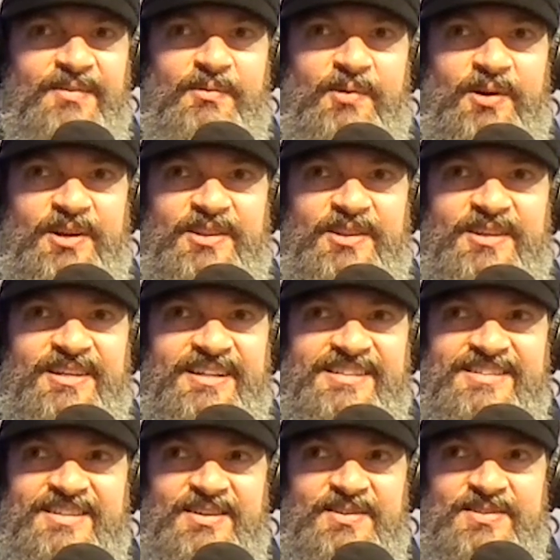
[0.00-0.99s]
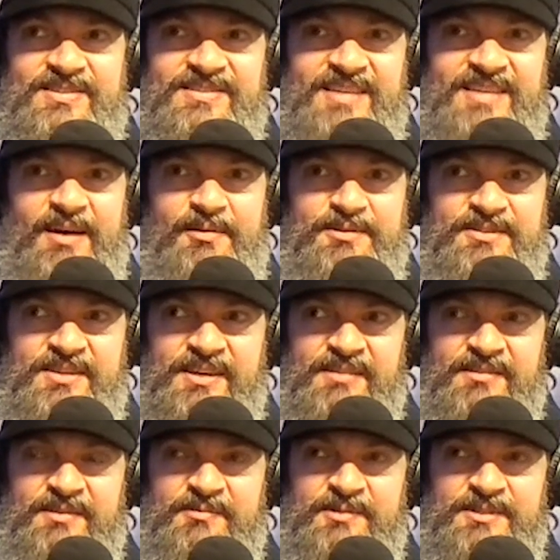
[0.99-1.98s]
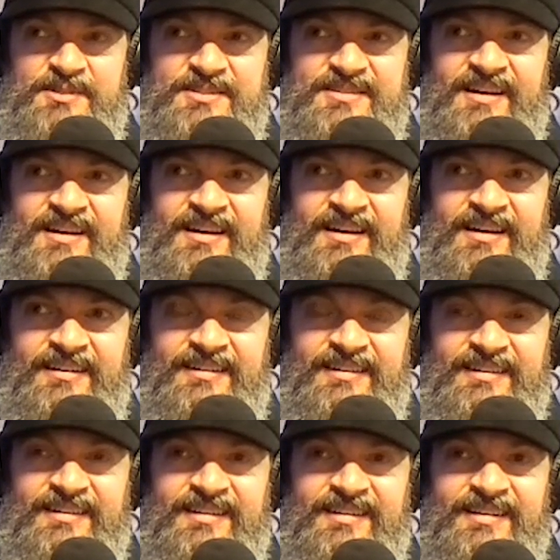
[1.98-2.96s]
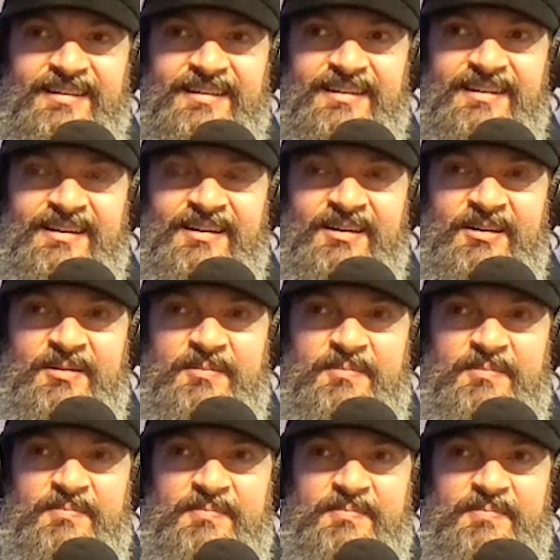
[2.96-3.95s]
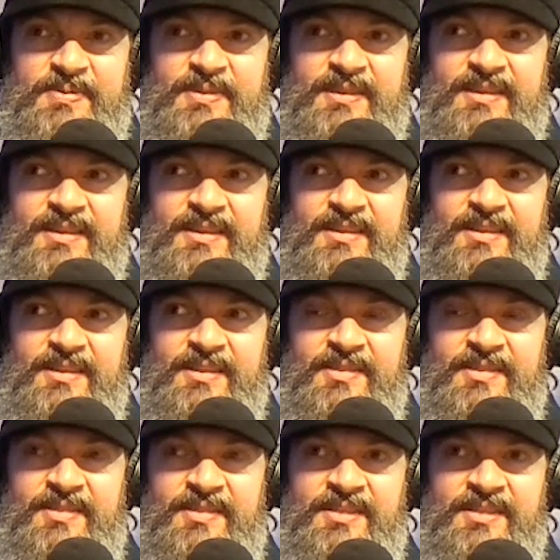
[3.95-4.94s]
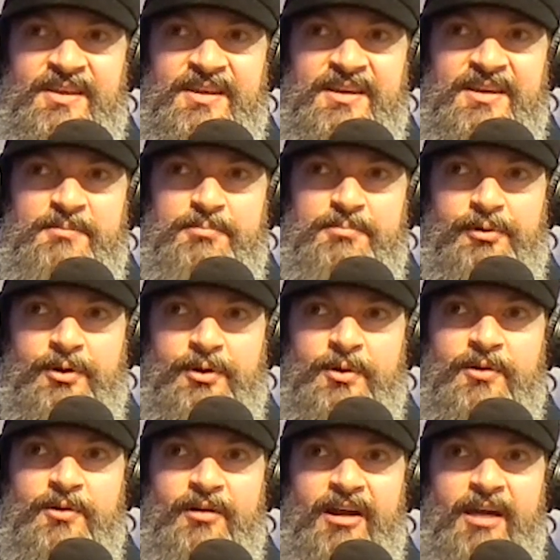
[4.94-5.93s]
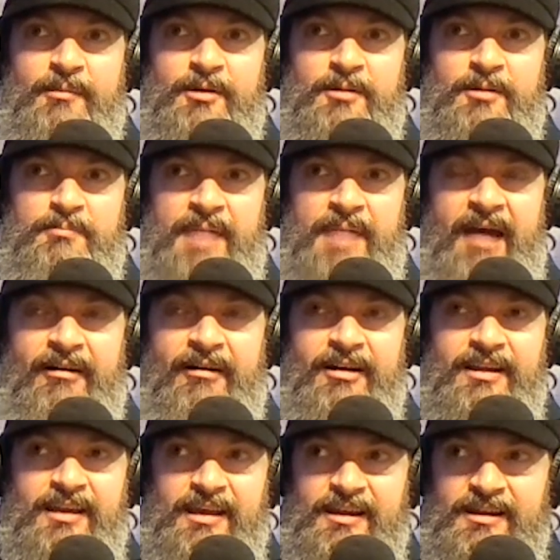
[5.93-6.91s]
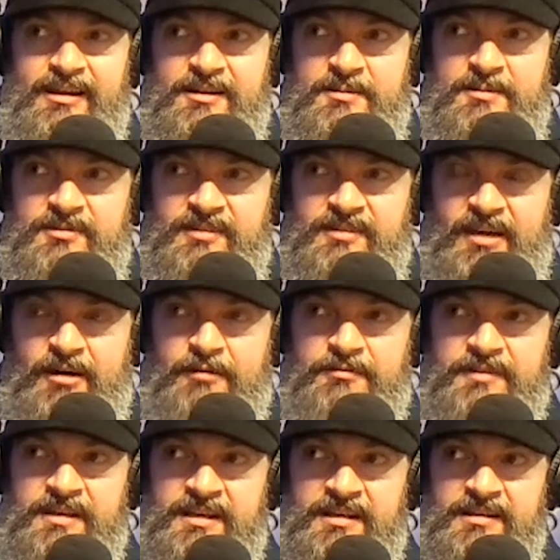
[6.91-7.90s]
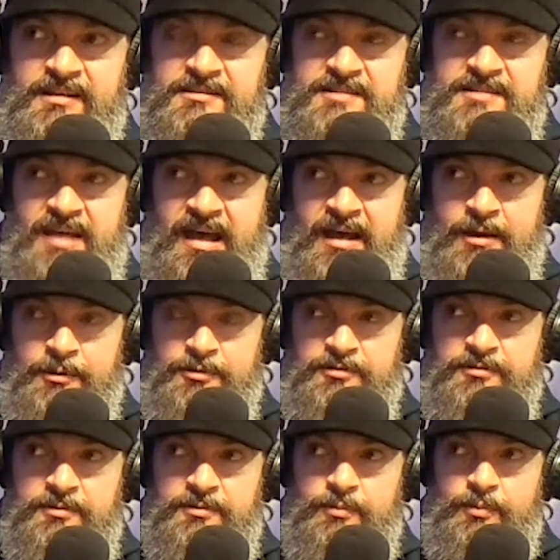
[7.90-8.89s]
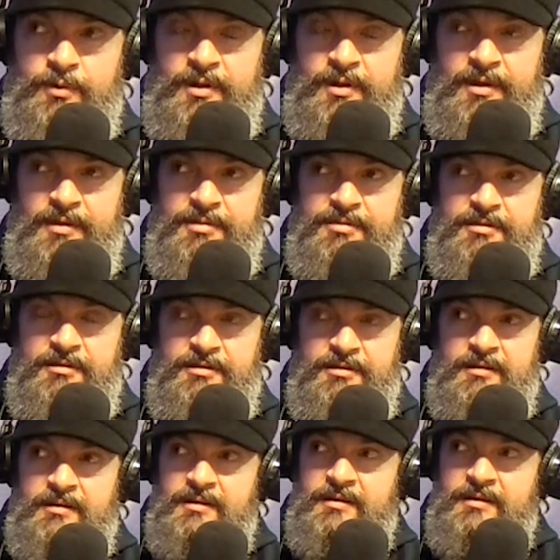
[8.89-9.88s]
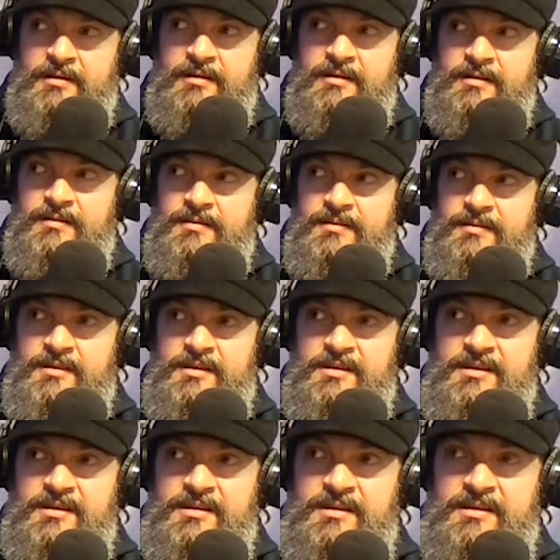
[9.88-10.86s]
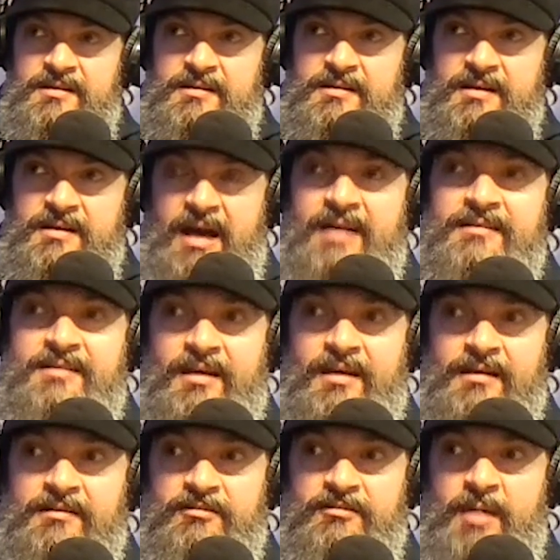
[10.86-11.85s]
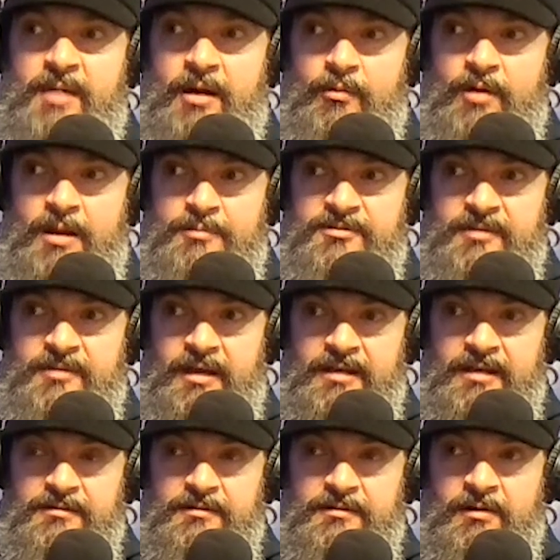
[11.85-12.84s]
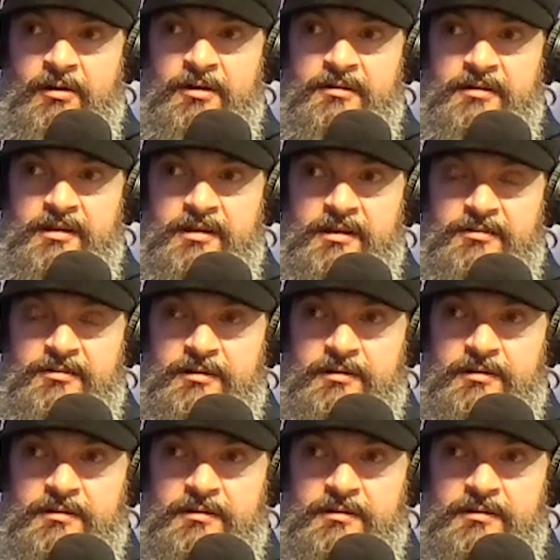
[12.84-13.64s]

one of the excuses I was given was uh, um, the programmer barricaded himself in his house with the contents of my website on disk.